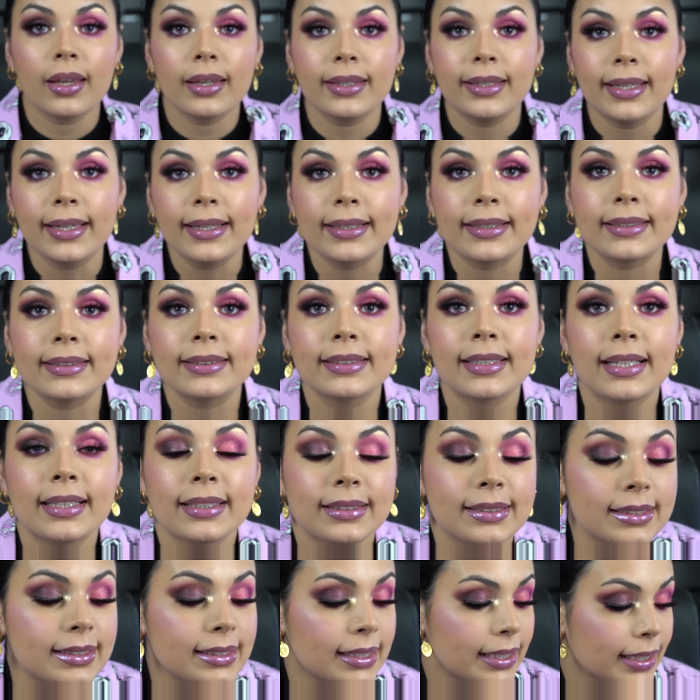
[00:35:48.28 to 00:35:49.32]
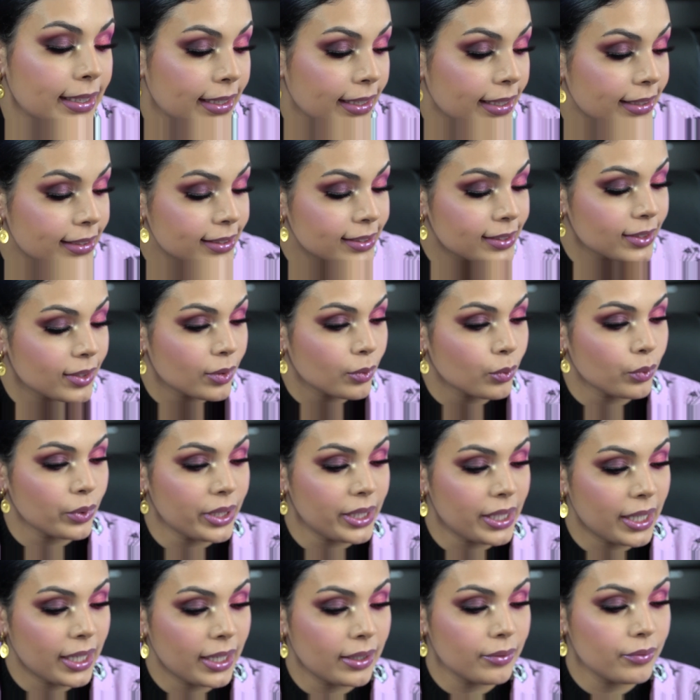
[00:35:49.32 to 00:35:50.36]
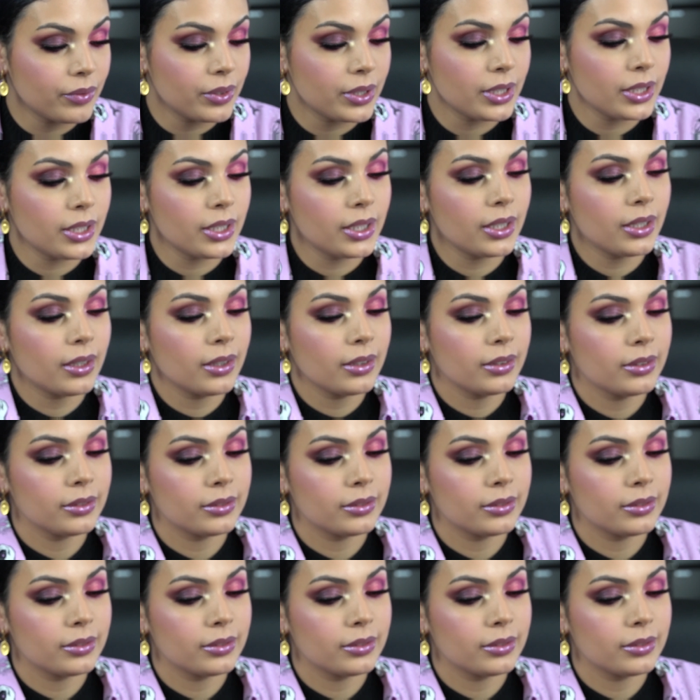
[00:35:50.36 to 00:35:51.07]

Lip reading: Yeah, and that's it. We have the